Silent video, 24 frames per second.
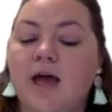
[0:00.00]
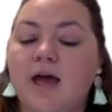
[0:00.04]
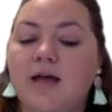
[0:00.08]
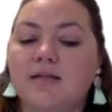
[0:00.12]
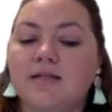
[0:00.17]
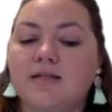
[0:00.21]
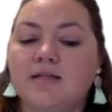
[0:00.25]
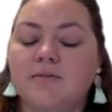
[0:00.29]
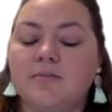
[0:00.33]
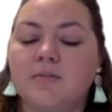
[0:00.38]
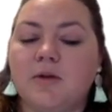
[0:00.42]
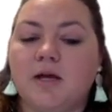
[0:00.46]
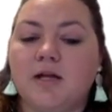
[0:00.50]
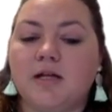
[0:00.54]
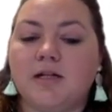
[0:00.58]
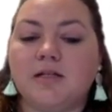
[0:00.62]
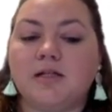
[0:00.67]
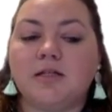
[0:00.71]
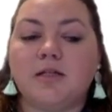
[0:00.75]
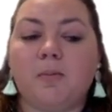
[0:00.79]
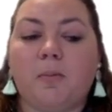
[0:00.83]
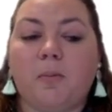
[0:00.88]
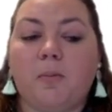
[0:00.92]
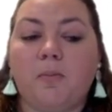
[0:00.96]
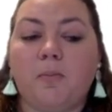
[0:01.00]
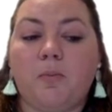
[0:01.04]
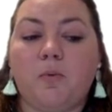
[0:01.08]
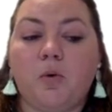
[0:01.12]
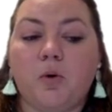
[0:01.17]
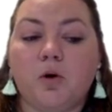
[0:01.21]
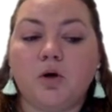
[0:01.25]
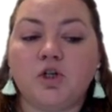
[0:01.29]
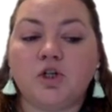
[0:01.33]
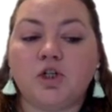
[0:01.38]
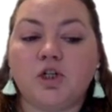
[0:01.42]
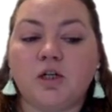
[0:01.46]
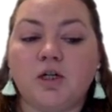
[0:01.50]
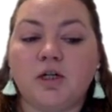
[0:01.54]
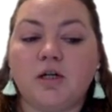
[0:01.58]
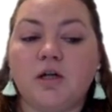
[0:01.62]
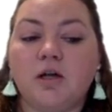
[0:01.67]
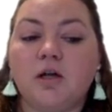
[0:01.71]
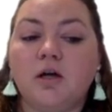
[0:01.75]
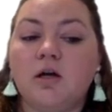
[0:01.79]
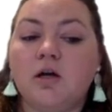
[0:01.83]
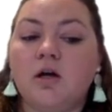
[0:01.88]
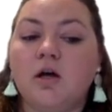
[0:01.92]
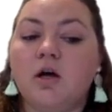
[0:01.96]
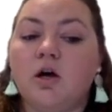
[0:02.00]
estimates the proportion